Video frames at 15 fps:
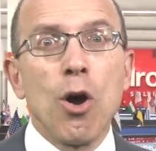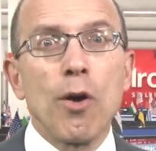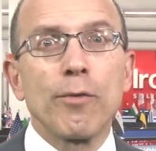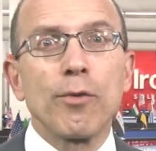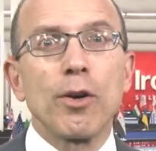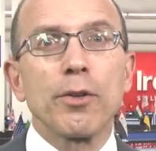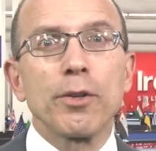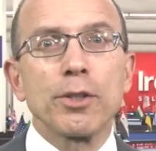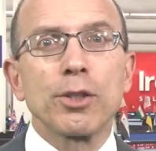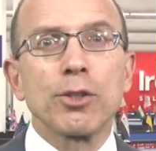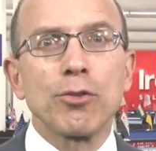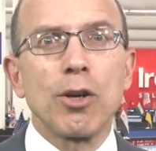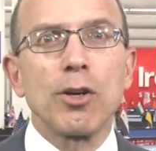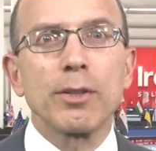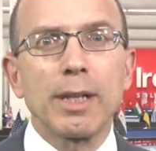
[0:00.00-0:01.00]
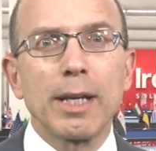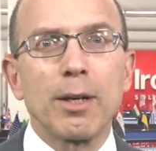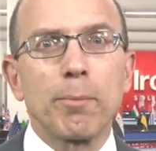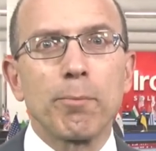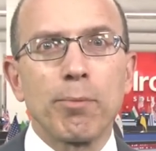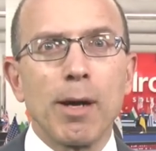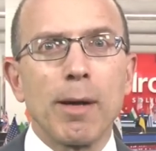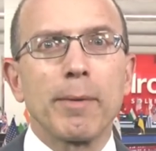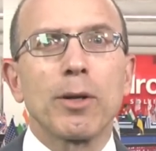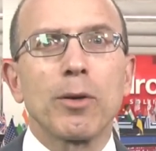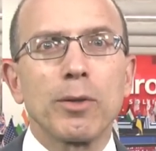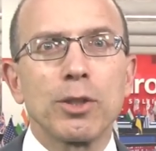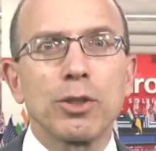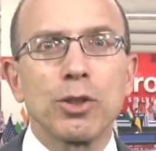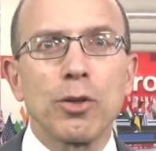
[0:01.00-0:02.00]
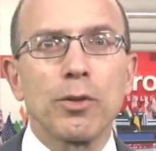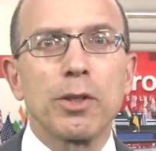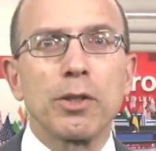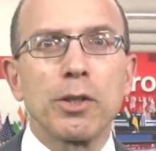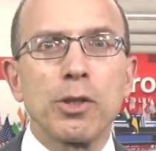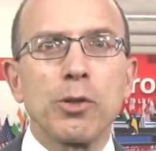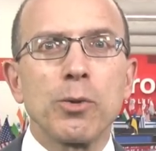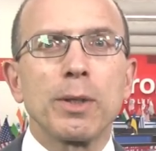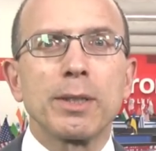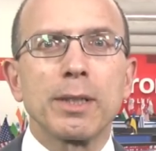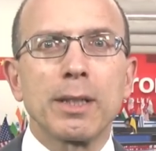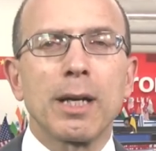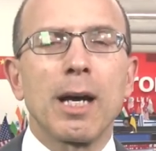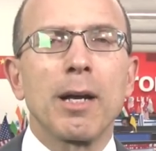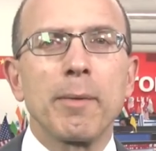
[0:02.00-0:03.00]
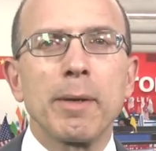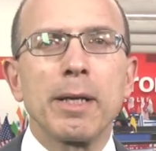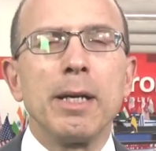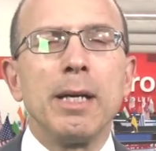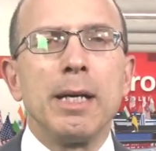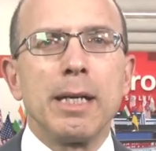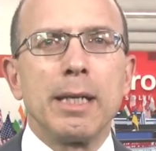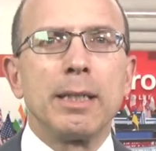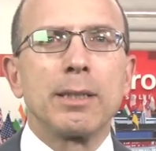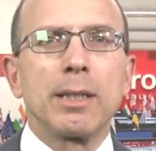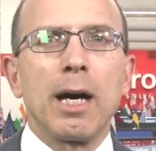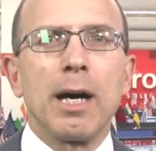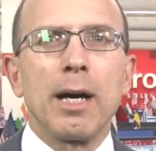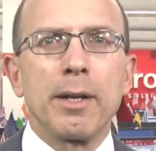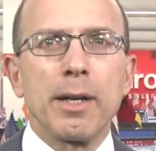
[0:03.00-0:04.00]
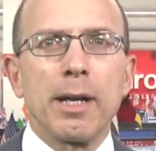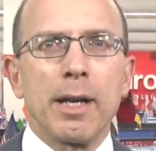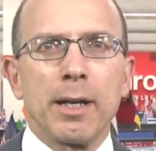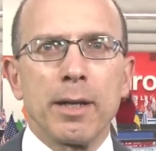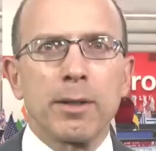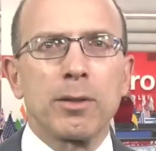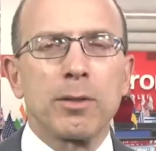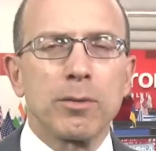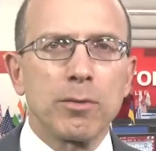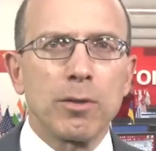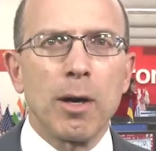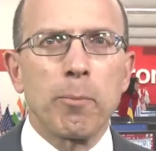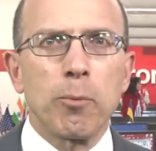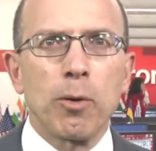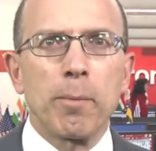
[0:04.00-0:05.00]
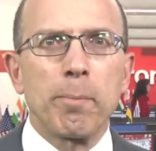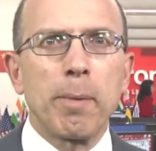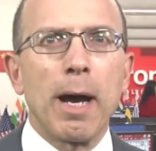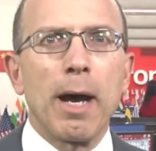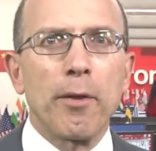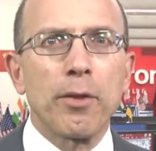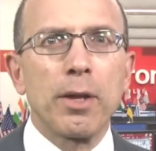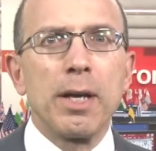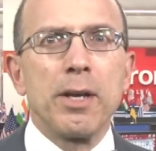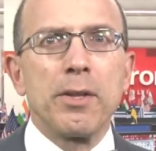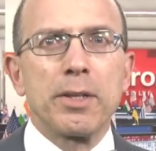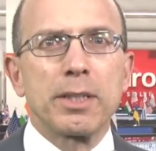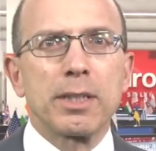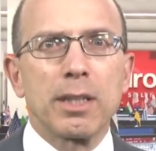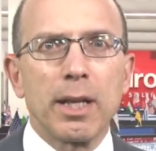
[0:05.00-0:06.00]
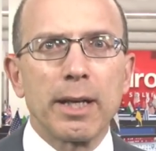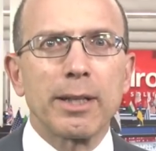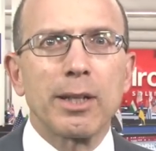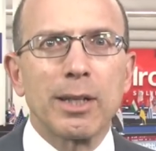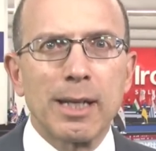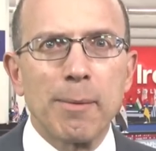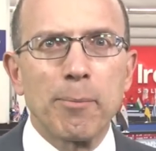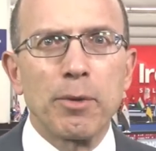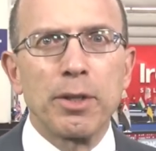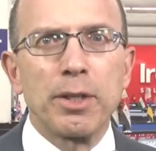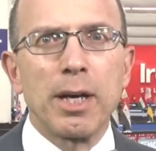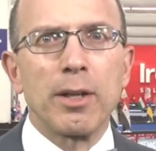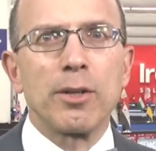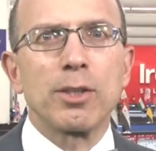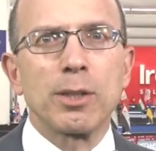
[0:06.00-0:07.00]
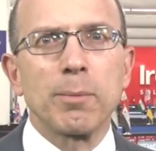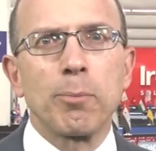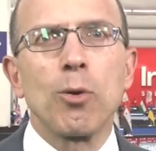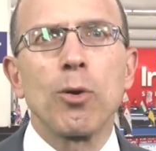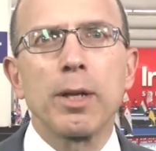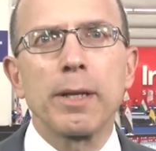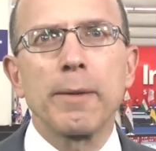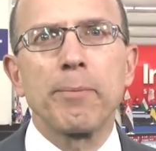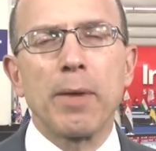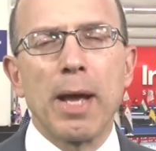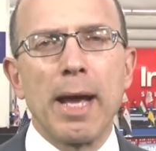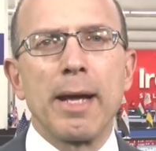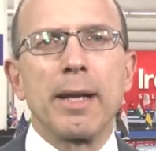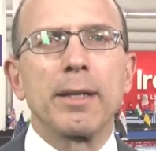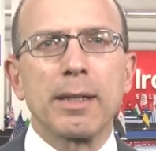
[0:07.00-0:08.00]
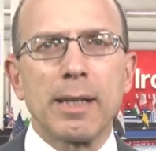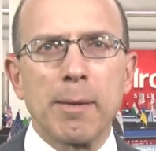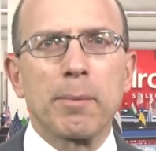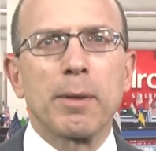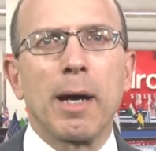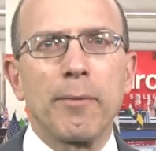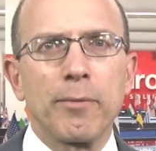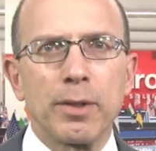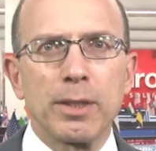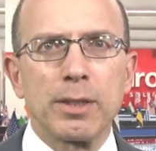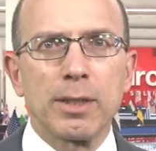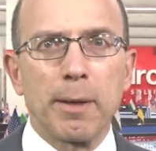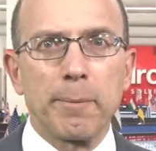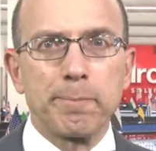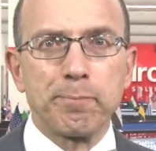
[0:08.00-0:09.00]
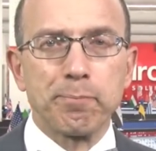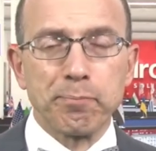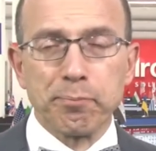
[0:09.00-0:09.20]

Overall, the strong data are probably going to show that the U.S. economy is on an upward path. This is likely to keep the dollar supported and keep confidence up.